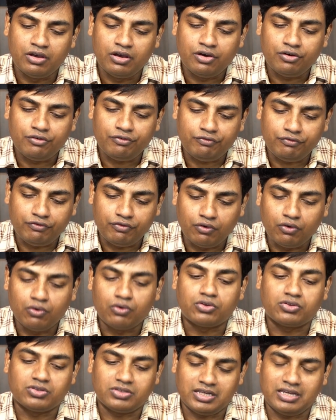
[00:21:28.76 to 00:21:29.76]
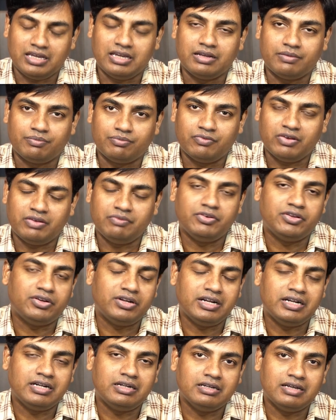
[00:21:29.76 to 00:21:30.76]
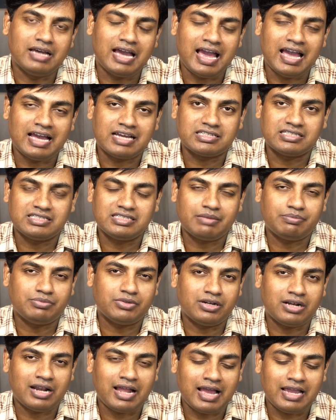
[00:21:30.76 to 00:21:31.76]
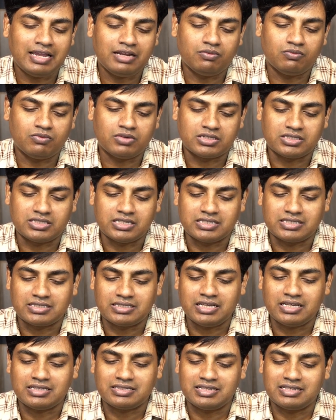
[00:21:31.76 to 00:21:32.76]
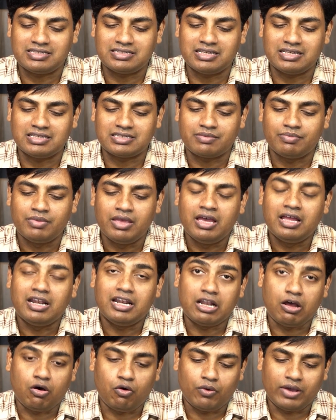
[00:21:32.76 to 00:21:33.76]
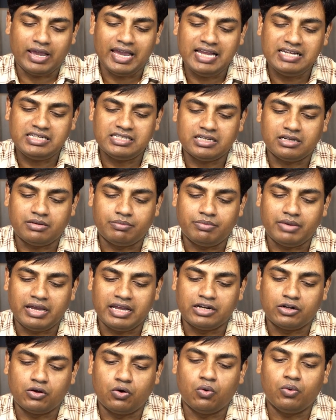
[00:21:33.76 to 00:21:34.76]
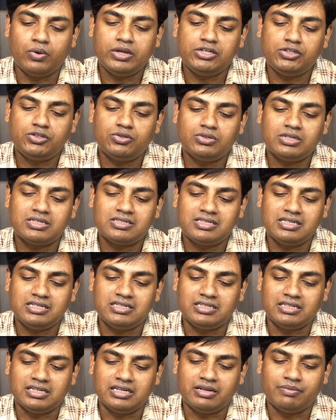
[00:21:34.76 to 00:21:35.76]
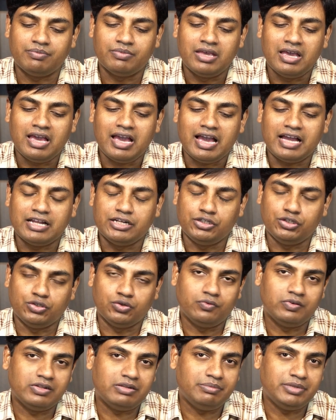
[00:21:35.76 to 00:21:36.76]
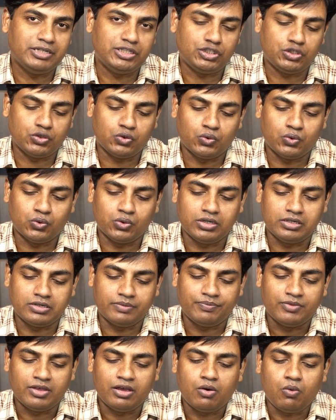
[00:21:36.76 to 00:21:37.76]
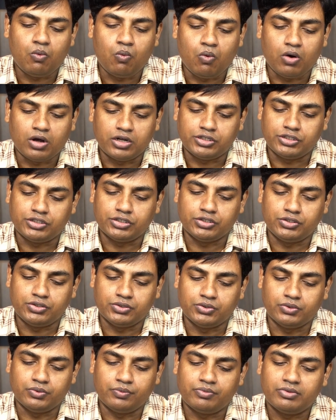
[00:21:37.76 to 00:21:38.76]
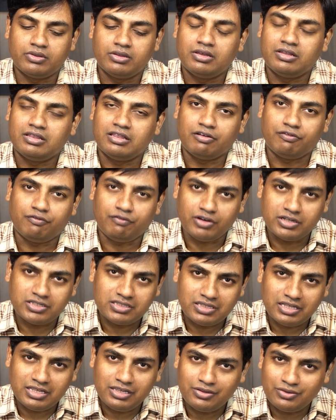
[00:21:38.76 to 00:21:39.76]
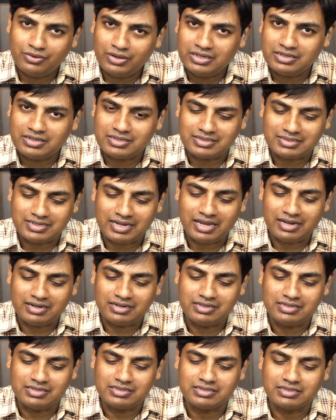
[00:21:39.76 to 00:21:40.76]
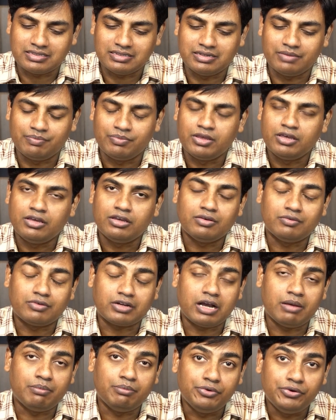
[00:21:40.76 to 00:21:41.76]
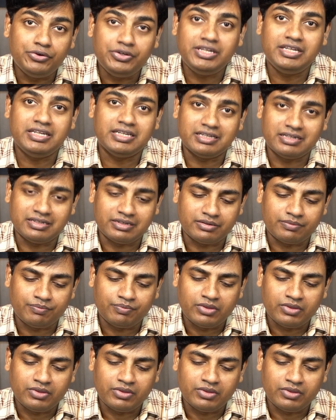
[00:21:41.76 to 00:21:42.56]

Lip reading: four thing. When we read Acts chapter 9 verses 6, it says, "Now get up and go into the city, and you will be told what to do." The first thing you understand is communion